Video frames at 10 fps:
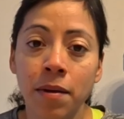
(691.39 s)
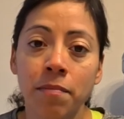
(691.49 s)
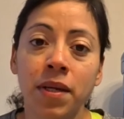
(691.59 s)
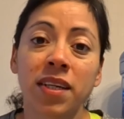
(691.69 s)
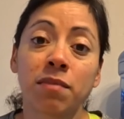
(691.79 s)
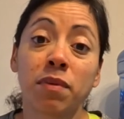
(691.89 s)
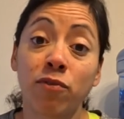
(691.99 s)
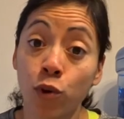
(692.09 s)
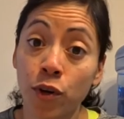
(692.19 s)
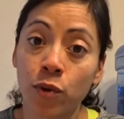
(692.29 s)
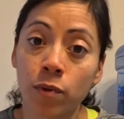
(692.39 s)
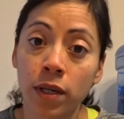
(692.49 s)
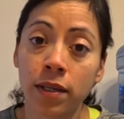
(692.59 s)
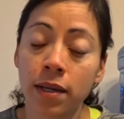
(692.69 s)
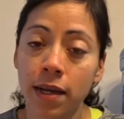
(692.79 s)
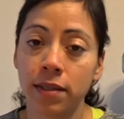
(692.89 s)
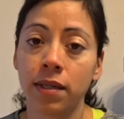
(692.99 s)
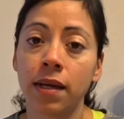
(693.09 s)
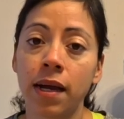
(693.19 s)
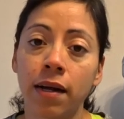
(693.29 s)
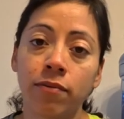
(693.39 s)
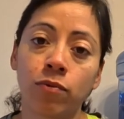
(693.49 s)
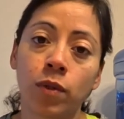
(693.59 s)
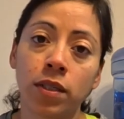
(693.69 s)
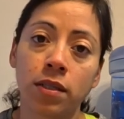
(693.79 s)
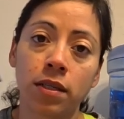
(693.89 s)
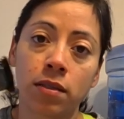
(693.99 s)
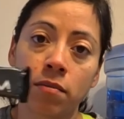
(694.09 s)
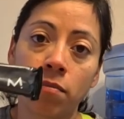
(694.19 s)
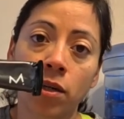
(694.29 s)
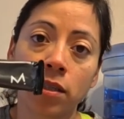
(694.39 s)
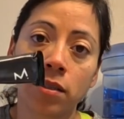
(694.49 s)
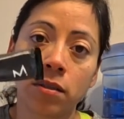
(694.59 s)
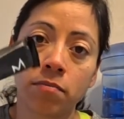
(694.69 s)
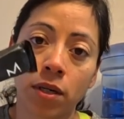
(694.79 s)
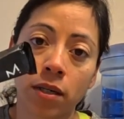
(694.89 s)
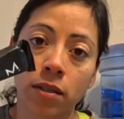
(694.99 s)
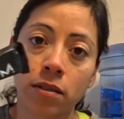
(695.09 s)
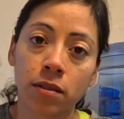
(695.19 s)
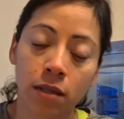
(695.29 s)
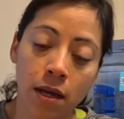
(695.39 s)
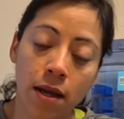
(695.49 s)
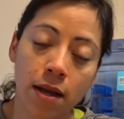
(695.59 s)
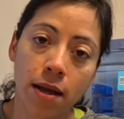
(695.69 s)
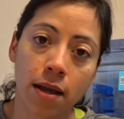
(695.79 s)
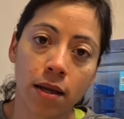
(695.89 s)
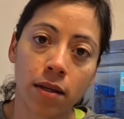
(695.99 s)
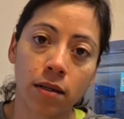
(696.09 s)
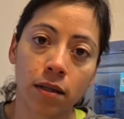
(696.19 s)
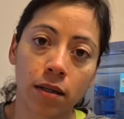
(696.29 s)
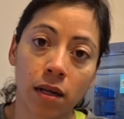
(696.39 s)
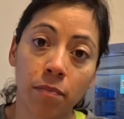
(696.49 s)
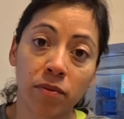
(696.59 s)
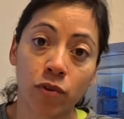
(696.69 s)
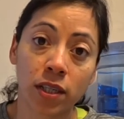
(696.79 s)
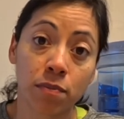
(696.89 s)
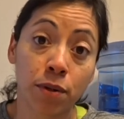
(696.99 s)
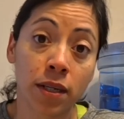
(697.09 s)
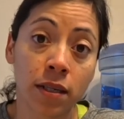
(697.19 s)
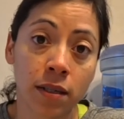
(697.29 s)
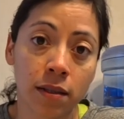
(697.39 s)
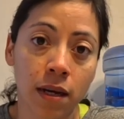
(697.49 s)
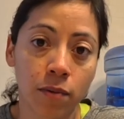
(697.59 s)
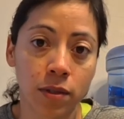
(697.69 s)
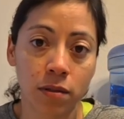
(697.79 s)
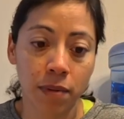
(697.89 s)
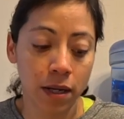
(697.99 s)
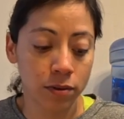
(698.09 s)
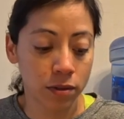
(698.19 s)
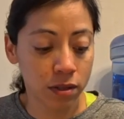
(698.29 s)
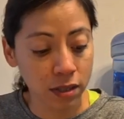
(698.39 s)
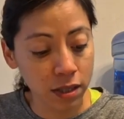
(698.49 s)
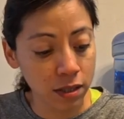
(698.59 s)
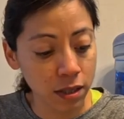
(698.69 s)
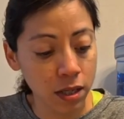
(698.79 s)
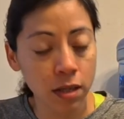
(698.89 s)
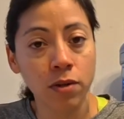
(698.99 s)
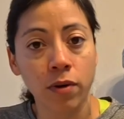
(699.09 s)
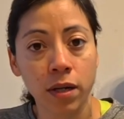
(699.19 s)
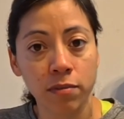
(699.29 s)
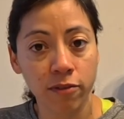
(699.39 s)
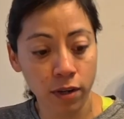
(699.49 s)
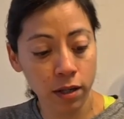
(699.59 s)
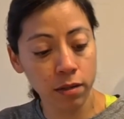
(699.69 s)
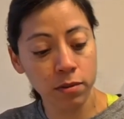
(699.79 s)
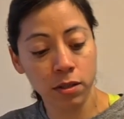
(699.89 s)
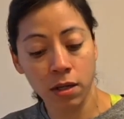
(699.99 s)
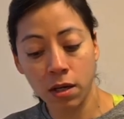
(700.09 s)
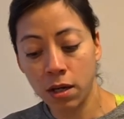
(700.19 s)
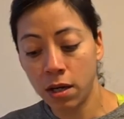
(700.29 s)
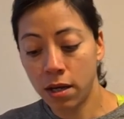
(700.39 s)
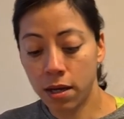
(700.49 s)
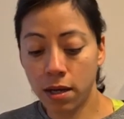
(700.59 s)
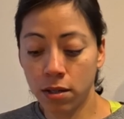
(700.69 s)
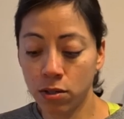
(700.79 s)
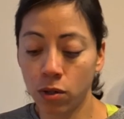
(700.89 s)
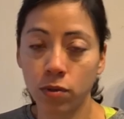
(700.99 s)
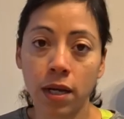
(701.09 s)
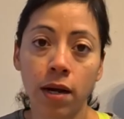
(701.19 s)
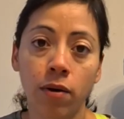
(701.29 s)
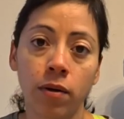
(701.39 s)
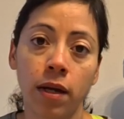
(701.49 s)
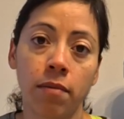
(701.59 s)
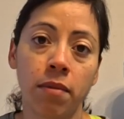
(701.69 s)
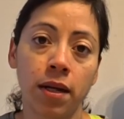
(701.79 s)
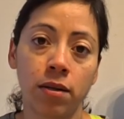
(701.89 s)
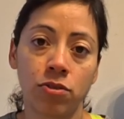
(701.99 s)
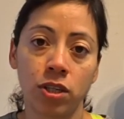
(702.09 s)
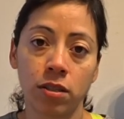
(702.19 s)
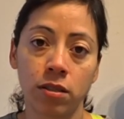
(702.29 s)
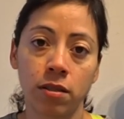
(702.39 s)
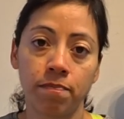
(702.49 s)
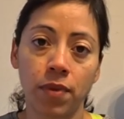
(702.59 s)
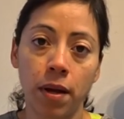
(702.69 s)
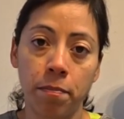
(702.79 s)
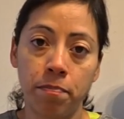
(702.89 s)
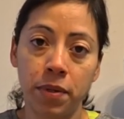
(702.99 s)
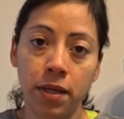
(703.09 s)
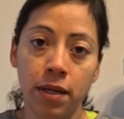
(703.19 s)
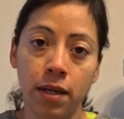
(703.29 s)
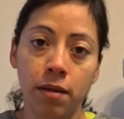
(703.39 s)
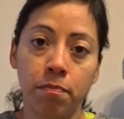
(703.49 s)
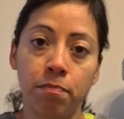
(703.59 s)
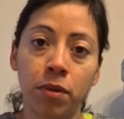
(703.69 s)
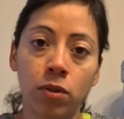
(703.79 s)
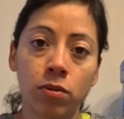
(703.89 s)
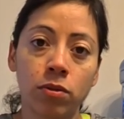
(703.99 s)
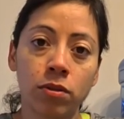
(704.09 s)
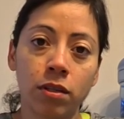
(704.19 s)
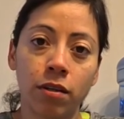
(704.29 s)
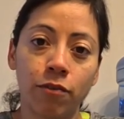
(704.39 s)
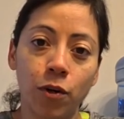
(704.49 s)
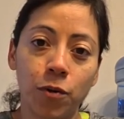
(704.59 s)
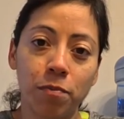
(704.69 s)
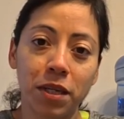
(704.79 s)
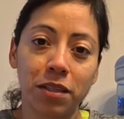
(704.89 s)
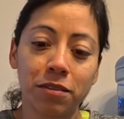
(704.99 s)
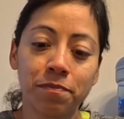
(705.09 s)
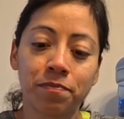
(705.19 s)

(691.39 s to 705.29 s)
because before the run, I did have one of these Martin bars and a cup of rice pudding, and that was about 60 grams of carbs. And so now I made just a big bowl of oatmeal.